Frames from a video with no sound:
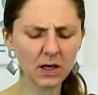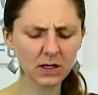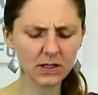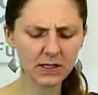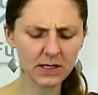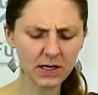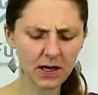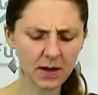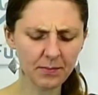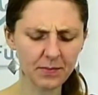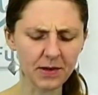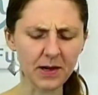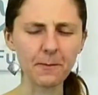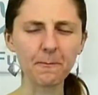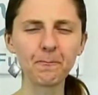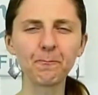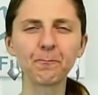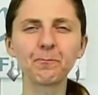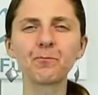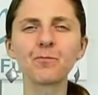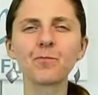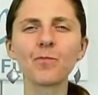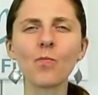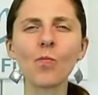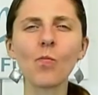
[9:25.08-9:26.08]
Yummy.
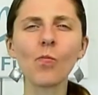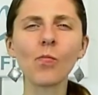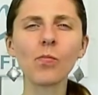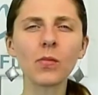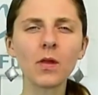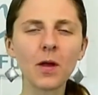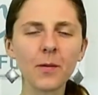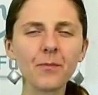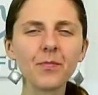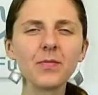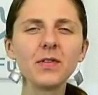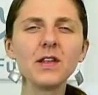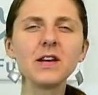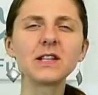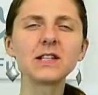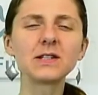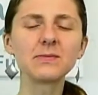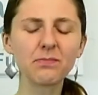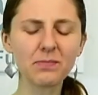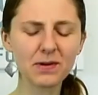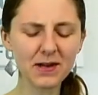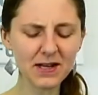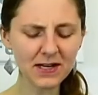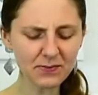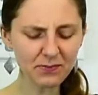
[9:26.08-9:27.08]
The
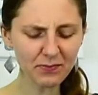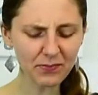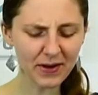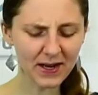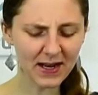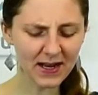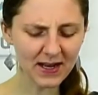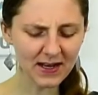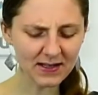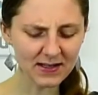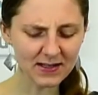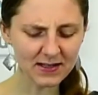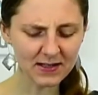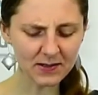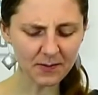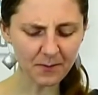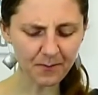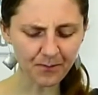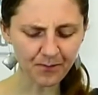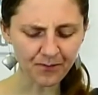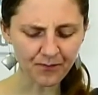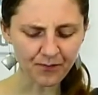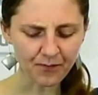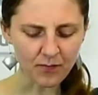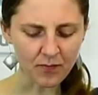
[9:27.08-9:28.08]
split peas,
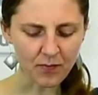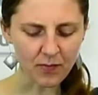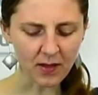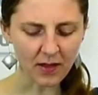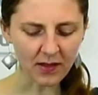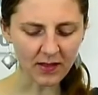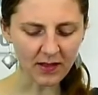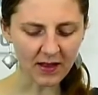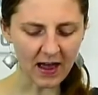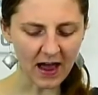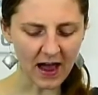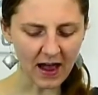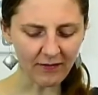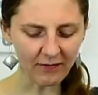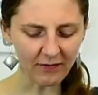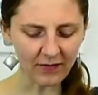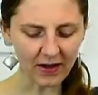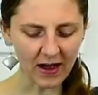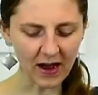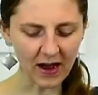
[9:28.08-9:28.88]
they are